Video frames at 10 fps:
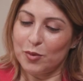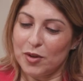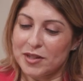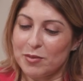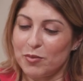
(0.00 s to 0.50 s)

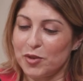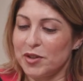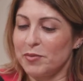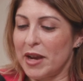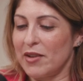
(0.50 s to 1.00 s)
What are some
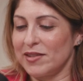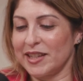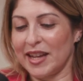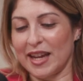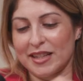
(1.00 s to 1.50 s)
modern
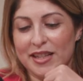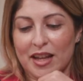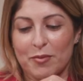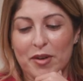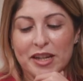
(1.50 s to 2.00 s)
parenting hacks
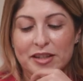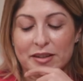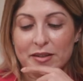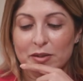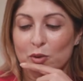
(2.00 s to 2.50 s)
that made
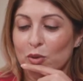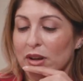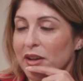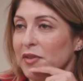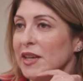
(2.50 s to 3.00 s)
your
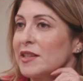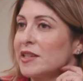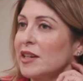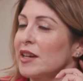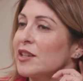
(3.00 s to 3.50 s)
life
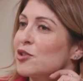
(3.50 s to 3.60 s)
easier and